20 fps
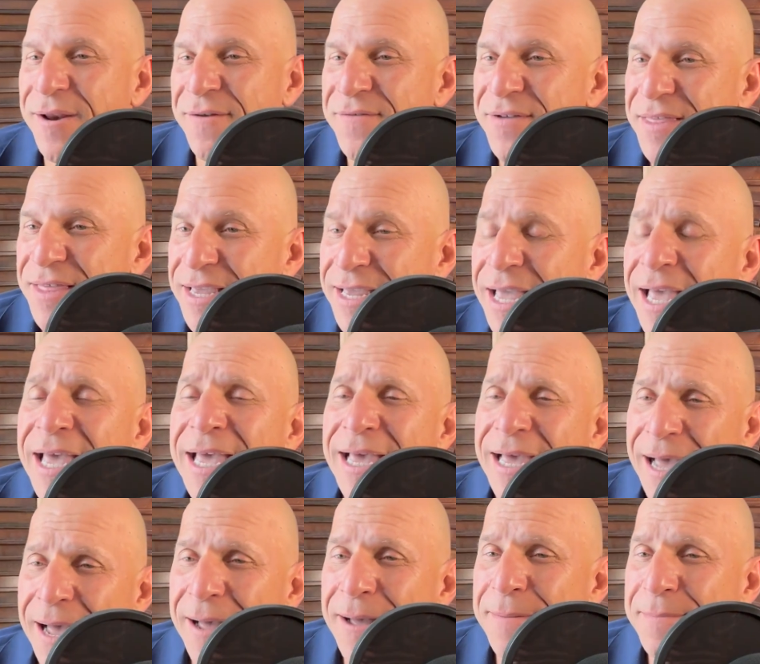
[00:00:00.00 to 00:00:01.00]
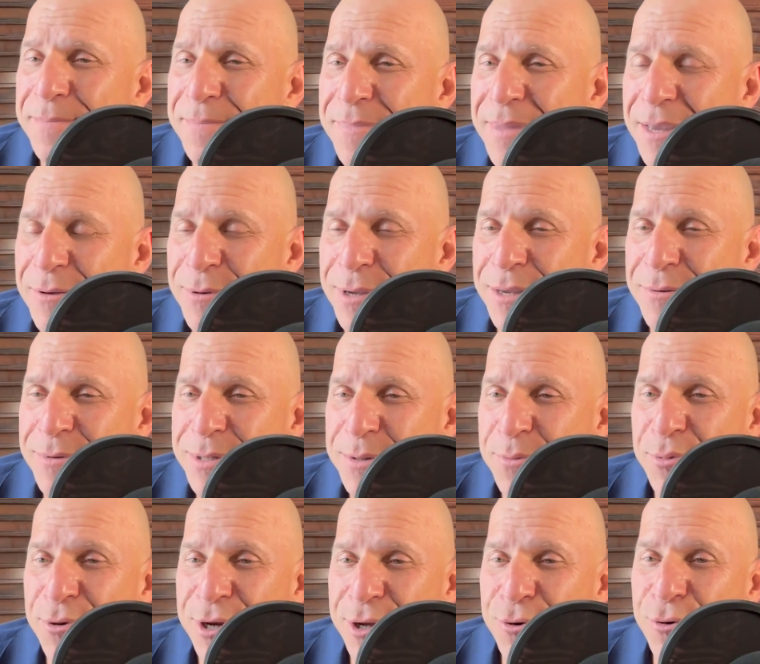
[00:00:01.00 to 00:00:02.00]
everything. He was a
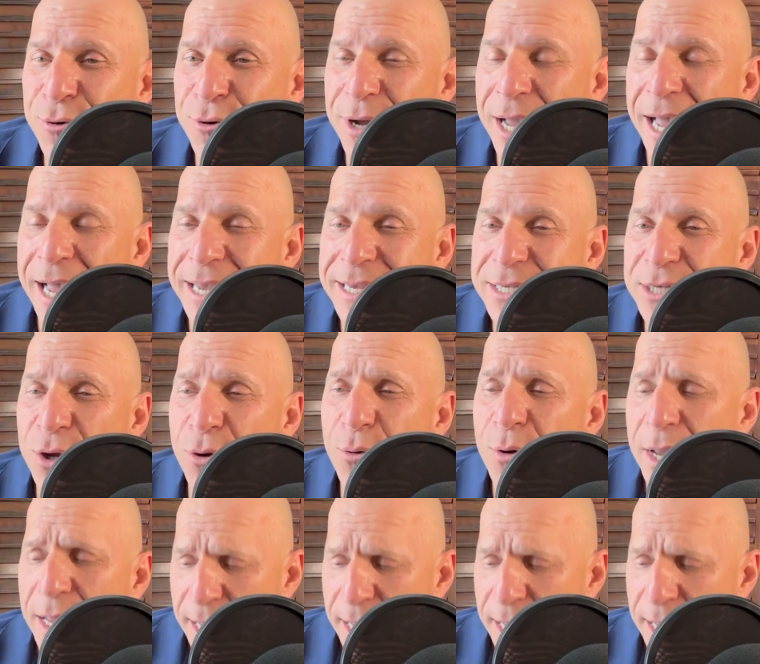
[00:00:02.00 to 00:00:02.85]
pretty cool guy. So,